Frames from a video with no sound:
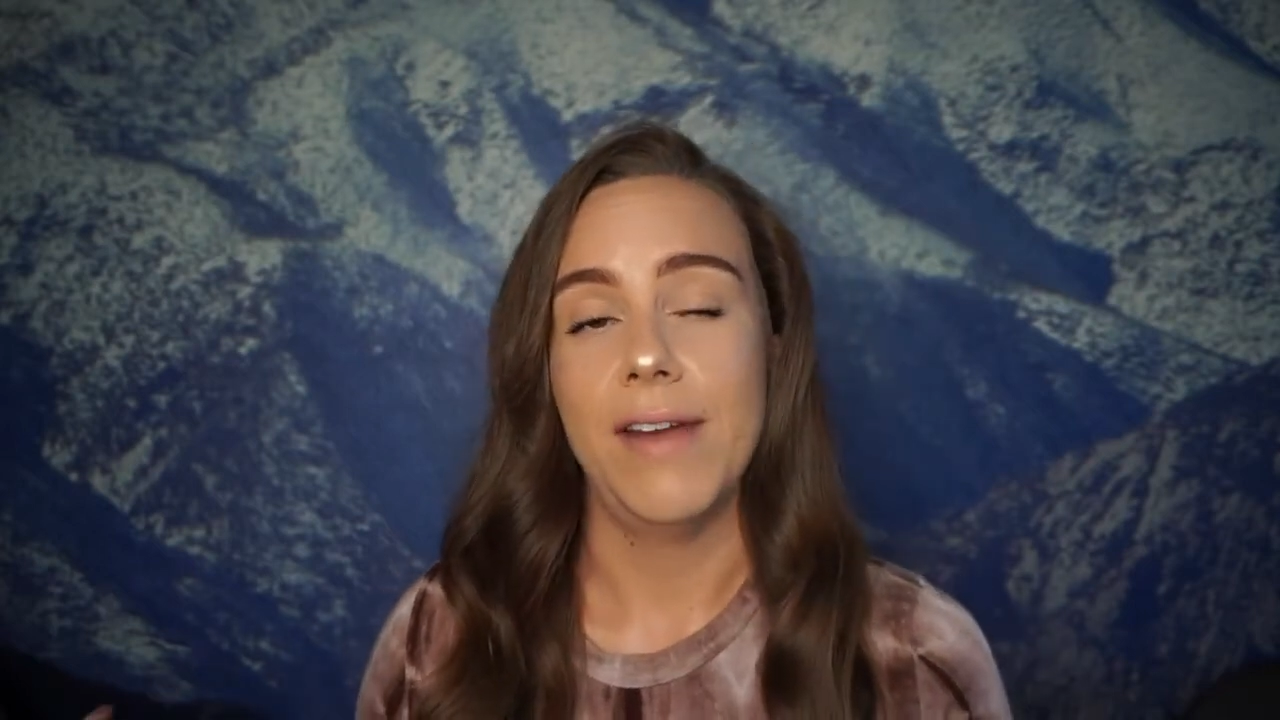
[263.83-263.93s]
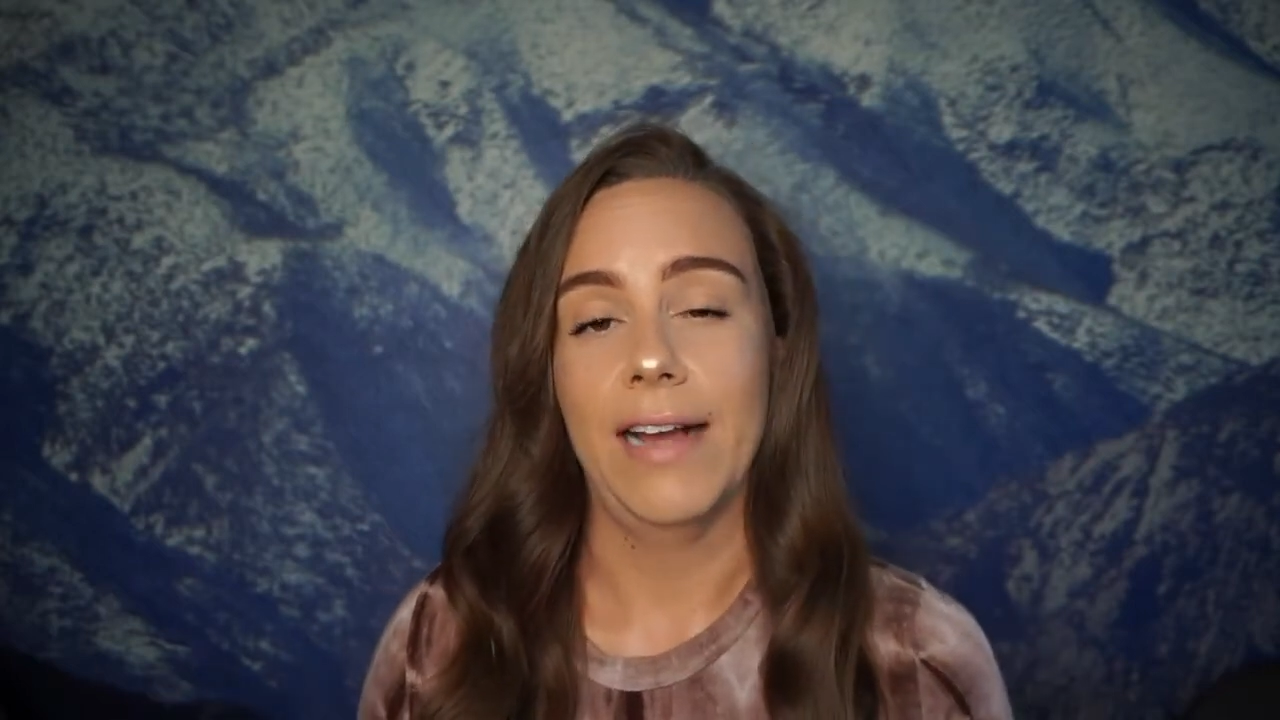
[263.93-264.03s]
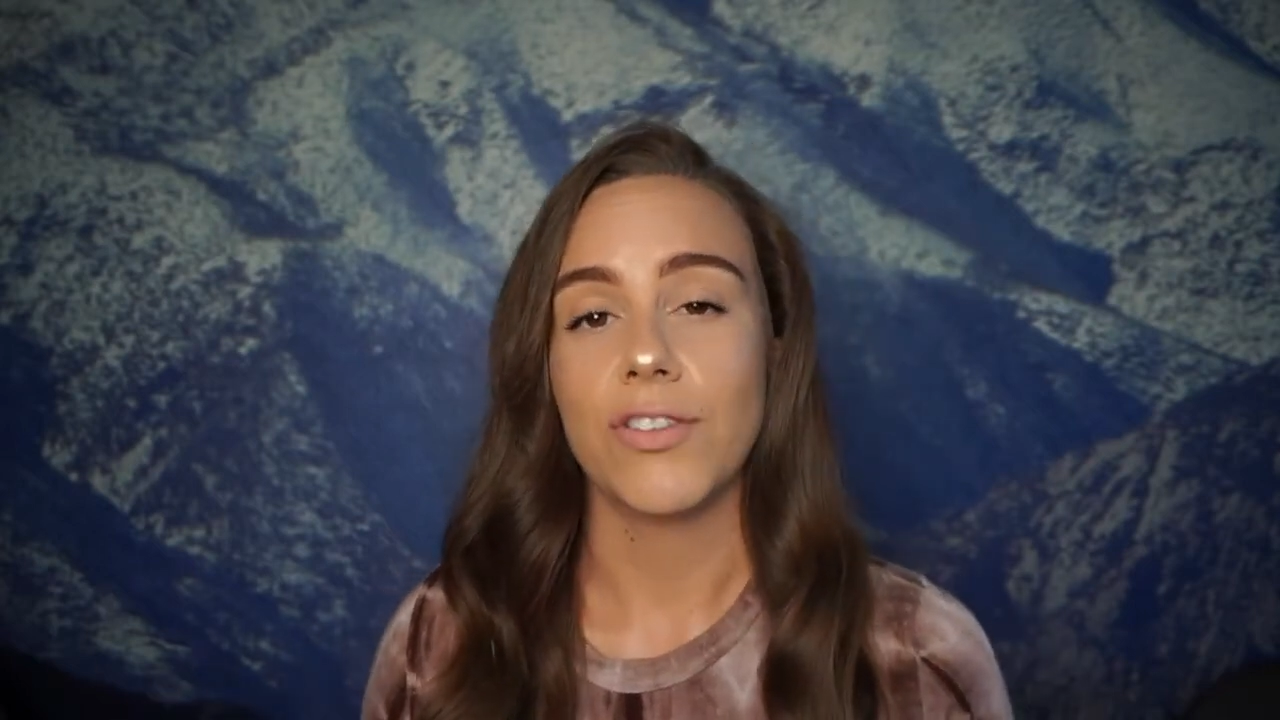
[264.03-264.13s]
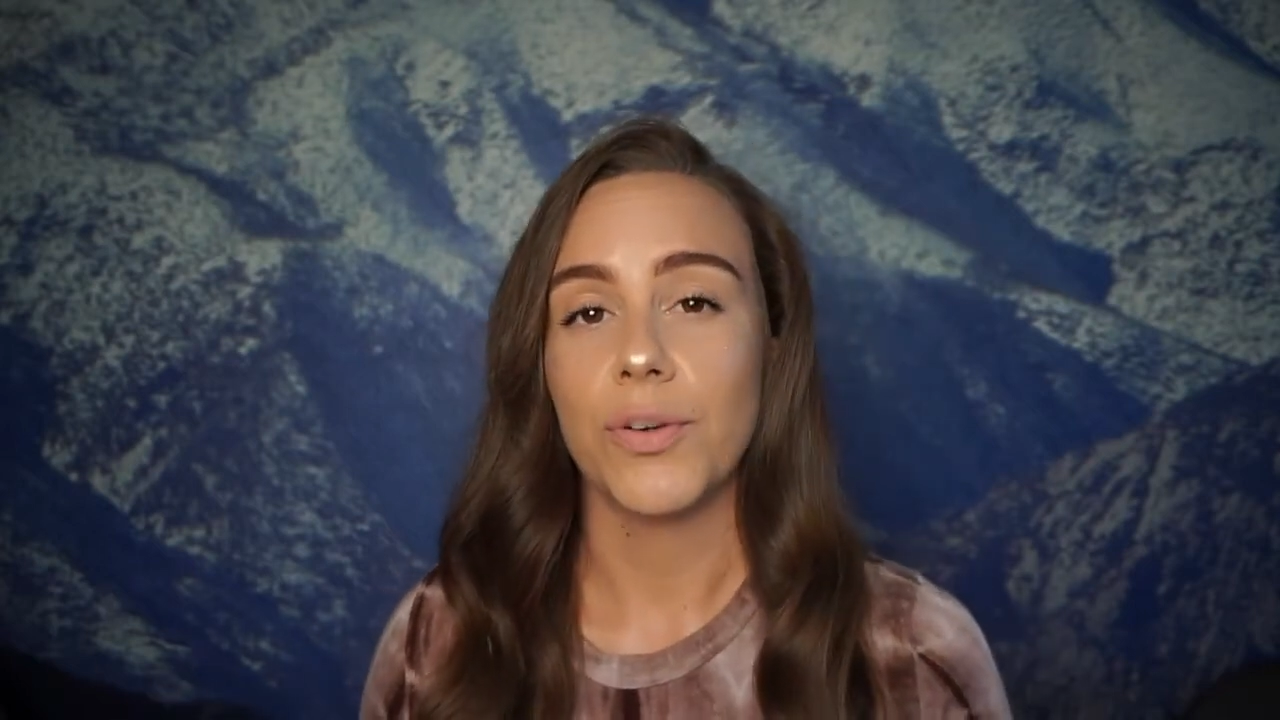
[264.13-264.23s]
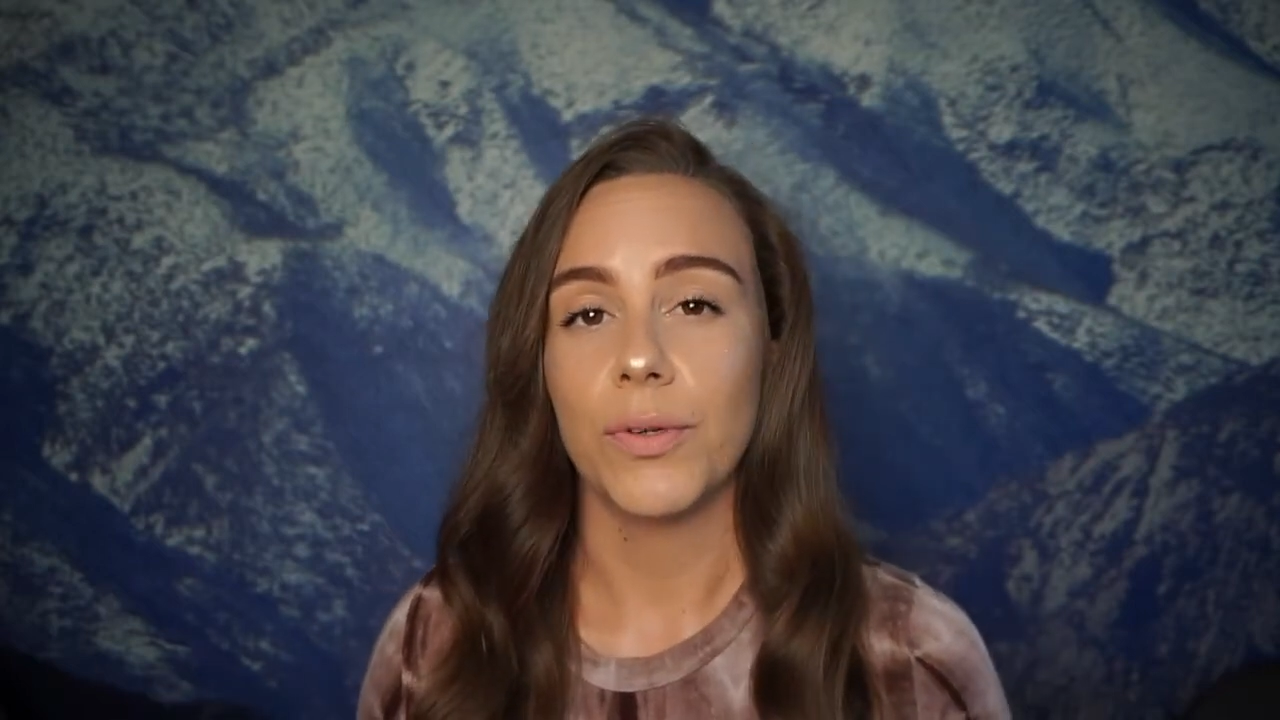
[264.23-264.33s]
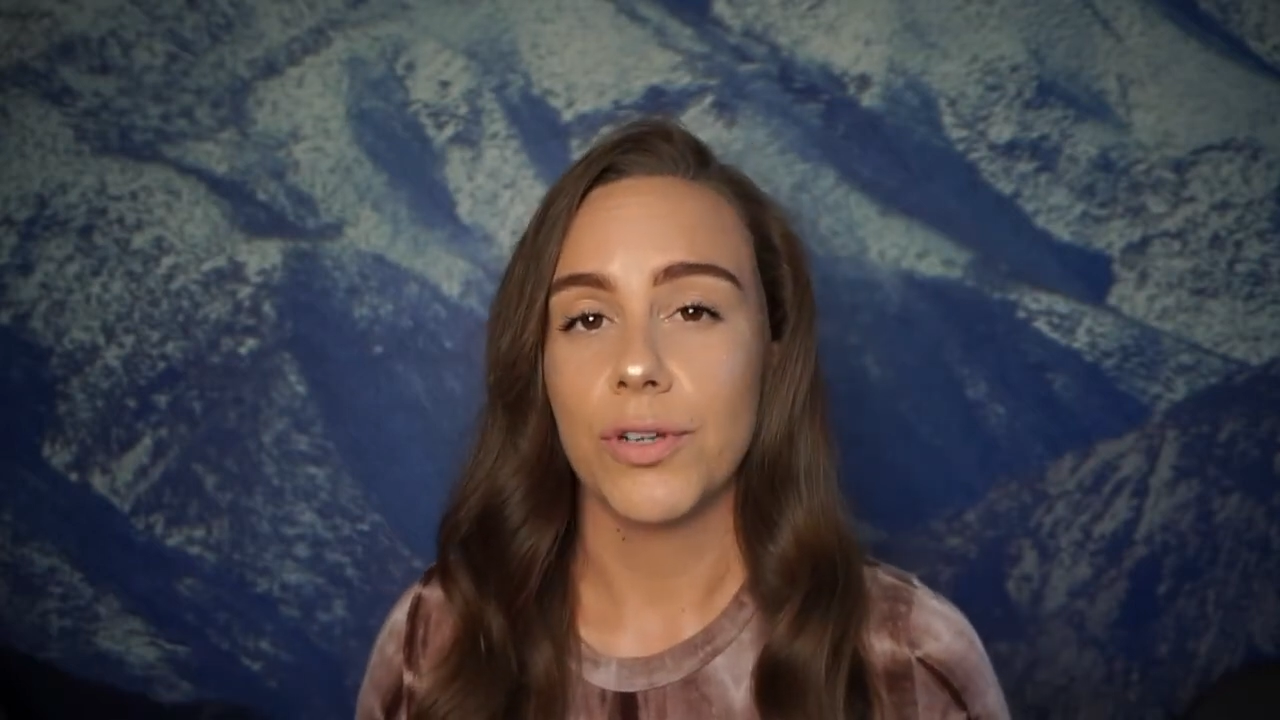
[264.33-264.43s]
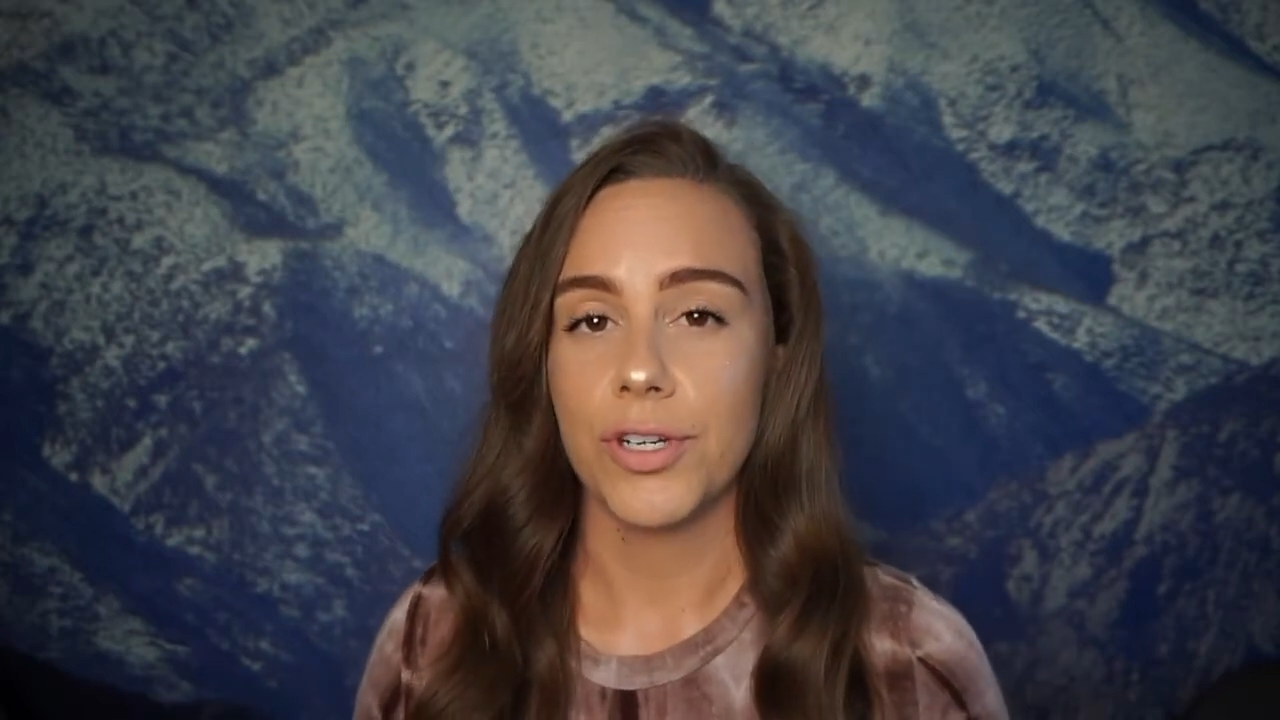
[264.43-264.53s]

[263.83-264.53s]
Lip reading: natural